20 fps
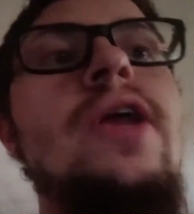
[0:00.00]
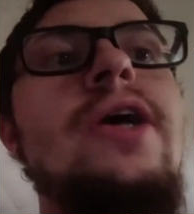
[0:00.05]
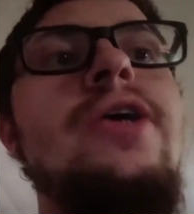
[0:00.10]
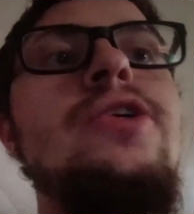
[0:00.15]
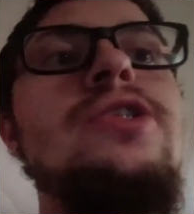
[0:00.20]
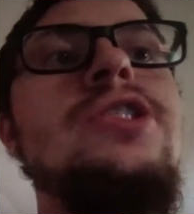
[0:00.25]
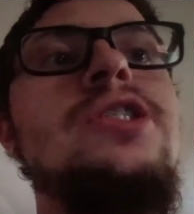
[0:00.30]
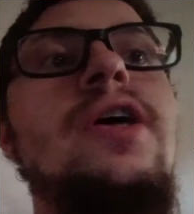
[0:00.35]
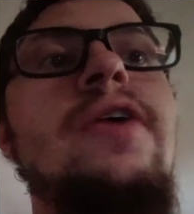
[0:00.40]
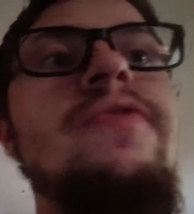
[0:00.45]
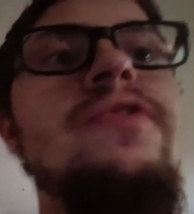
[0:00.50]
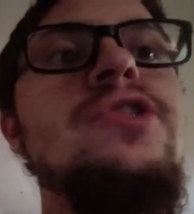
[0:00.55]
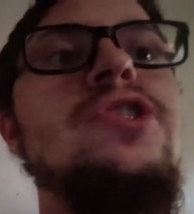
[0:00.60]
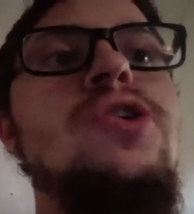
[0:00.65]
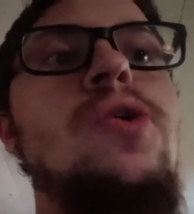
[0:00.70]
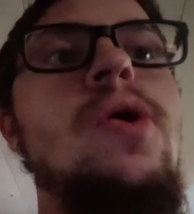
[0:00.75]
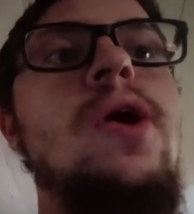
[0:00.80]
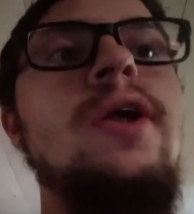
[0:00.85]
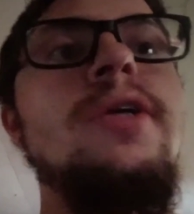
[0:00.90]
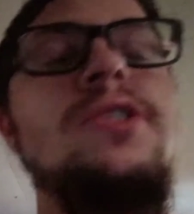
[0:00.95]
good stuff, and
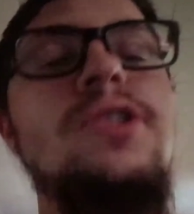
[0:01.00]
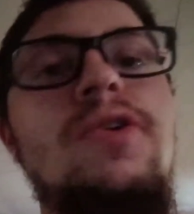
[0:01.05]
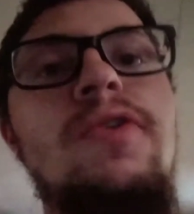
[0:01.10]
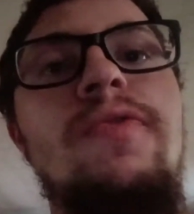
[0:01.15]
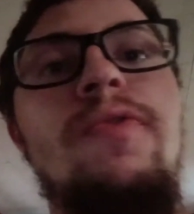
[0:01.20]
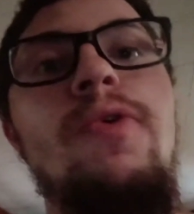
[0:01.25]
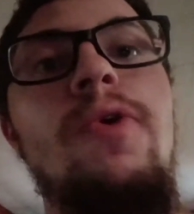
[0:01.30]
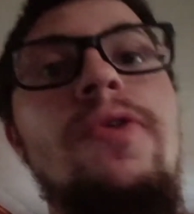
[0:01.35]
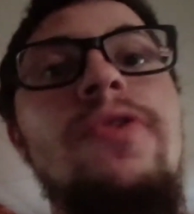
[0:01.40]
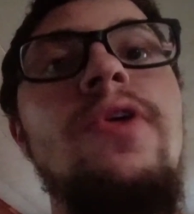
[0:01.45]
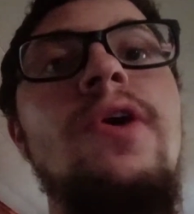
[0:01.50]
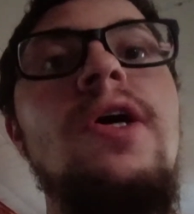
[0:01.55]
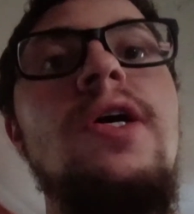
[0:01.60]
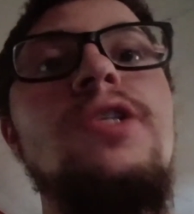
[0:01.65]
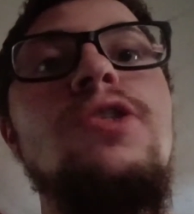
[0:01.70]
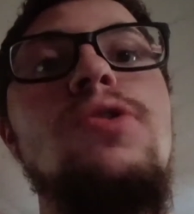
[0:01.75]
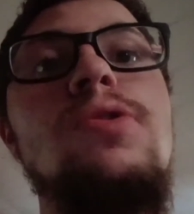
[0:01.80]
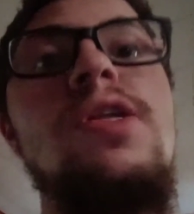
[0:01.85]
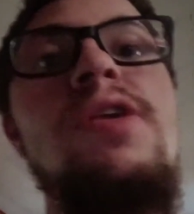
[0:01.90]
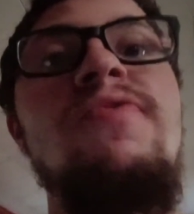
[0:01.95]
so on and so forth.
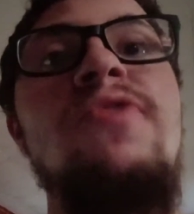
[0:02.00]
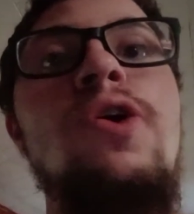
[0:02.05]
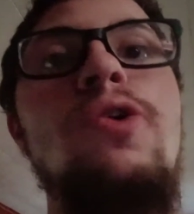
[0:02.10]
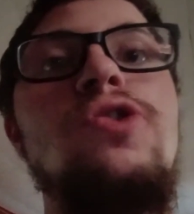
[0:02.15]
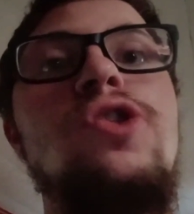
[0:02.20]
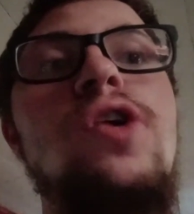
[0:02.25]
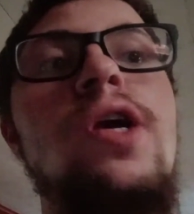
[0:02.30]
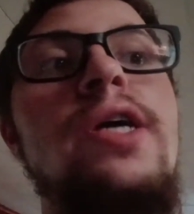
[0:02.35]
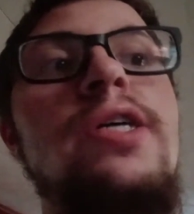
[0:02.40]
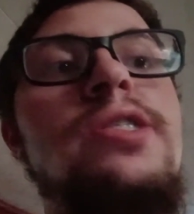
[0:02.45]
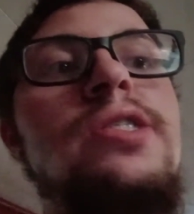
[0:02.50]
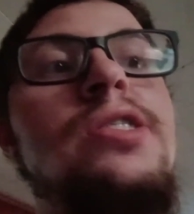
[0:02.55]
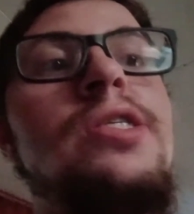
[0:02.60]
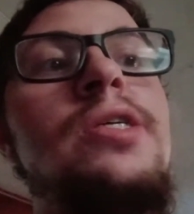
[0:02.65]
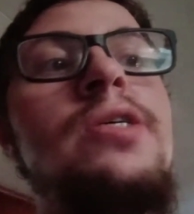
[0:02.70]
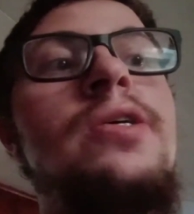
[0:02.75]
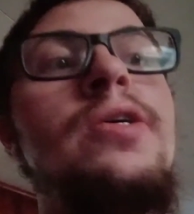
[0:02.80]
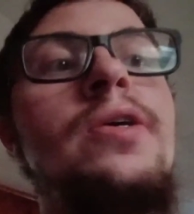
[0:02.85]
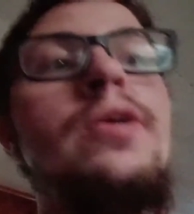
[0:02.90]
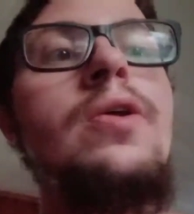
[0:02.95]
So leave no trace,
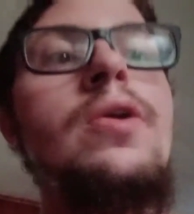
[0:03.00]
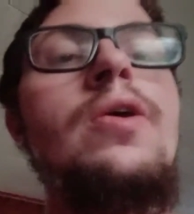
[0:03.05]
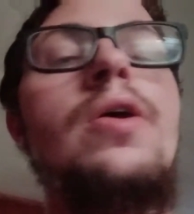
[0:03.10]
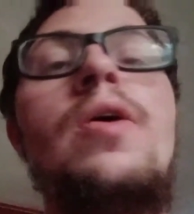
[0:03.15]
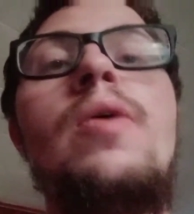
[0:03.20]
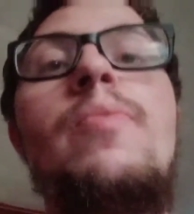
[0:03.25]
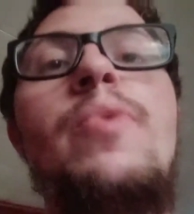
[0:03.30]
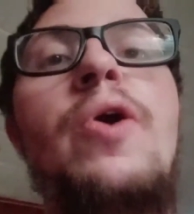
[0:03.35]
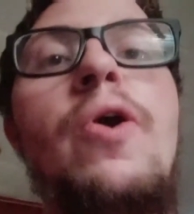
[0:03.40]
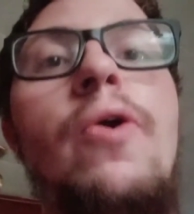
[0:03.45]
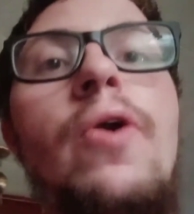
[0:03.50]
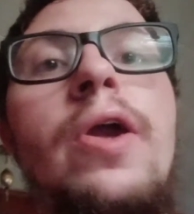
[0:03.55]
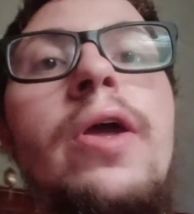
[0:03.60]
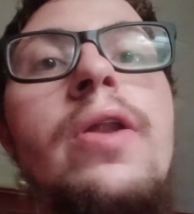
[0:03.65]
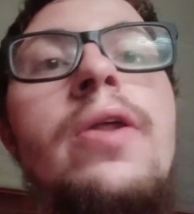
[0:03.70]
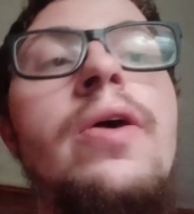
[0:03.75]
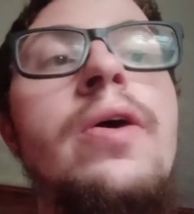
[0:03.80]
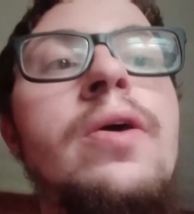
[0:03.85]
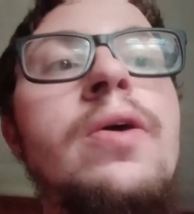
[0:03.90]
period.